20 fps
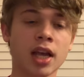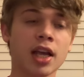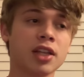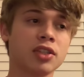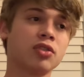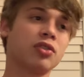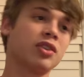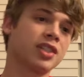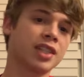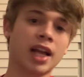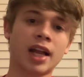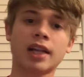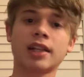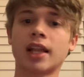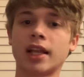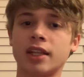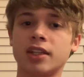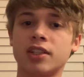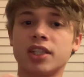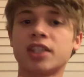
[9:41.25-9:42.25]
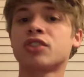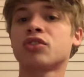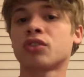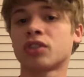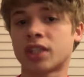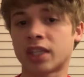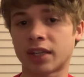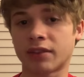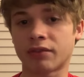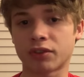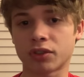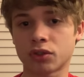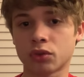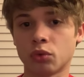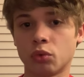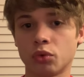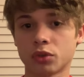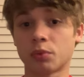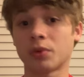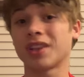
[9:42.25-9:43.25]
So it's kind of like districting for
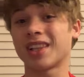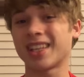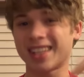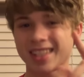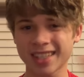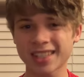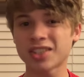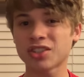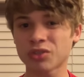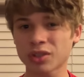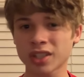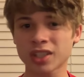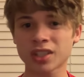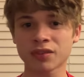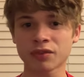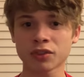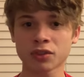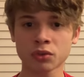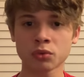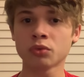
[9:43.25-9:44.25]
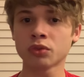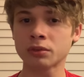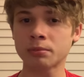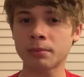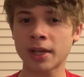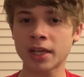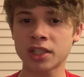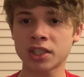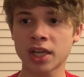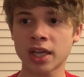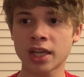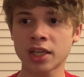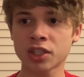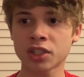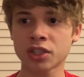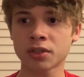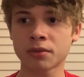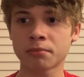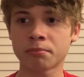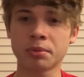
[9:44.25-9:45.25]
schools, where the districts for schools might
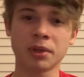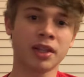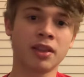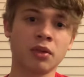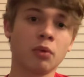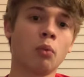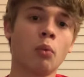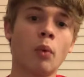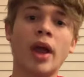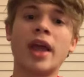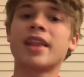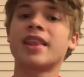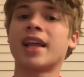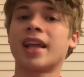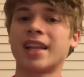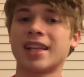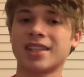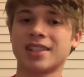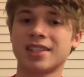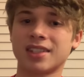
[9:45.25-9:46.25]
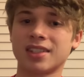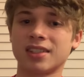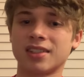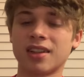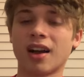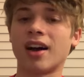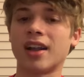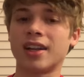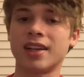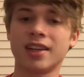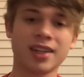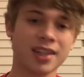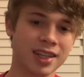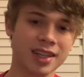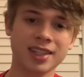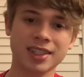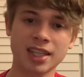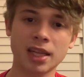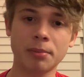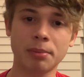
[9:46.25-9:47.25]
change, but the way that it's done
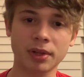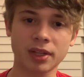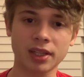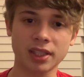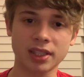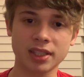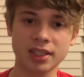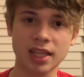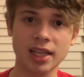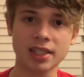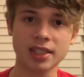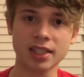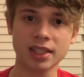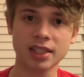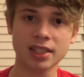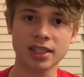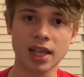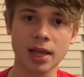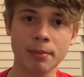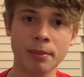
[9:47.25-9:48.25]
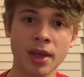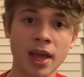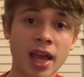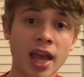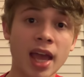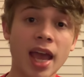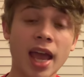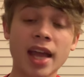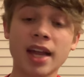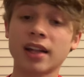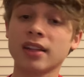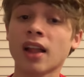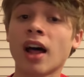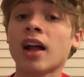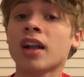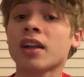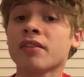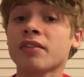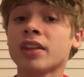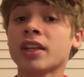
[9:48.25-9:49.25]
typically stays the same. And a
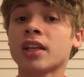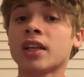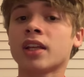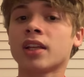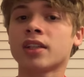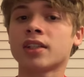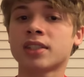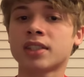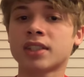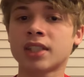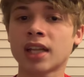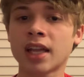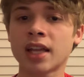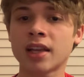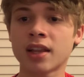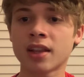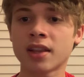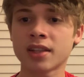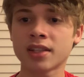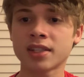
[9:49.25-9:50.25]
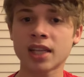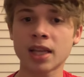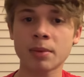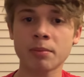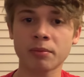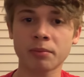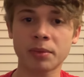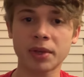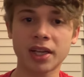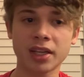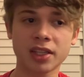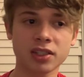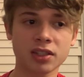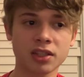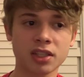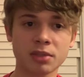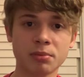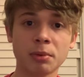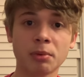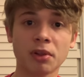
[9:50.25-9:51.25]
lot of it stayed the same because
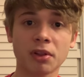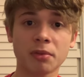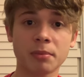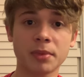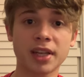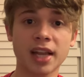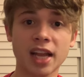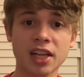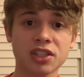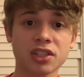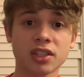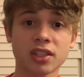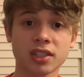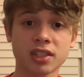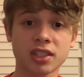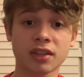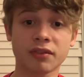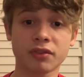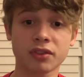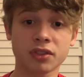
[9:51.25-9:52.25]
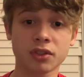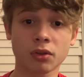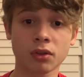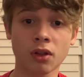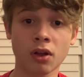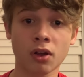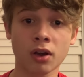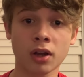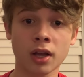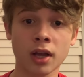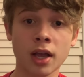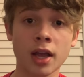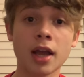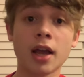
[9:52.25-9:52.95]
these people have been nationalistic for so long.